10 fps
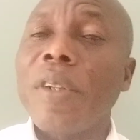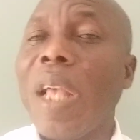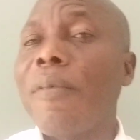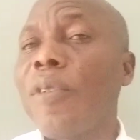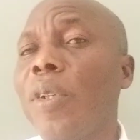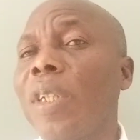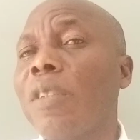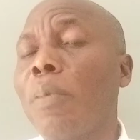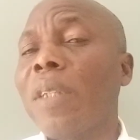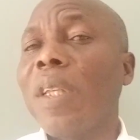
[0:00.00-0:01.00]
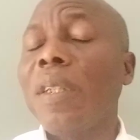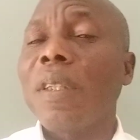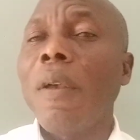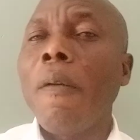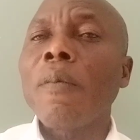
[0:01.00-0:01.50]
us and viewing this
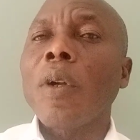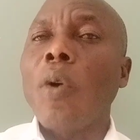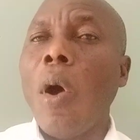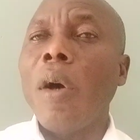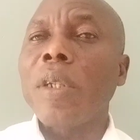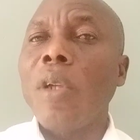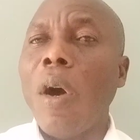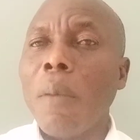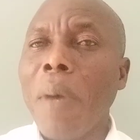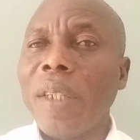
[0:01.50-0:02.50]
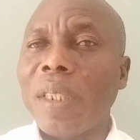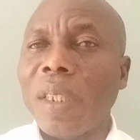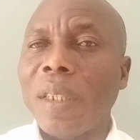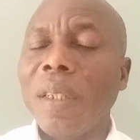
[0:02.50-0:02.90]
message, God the Almighty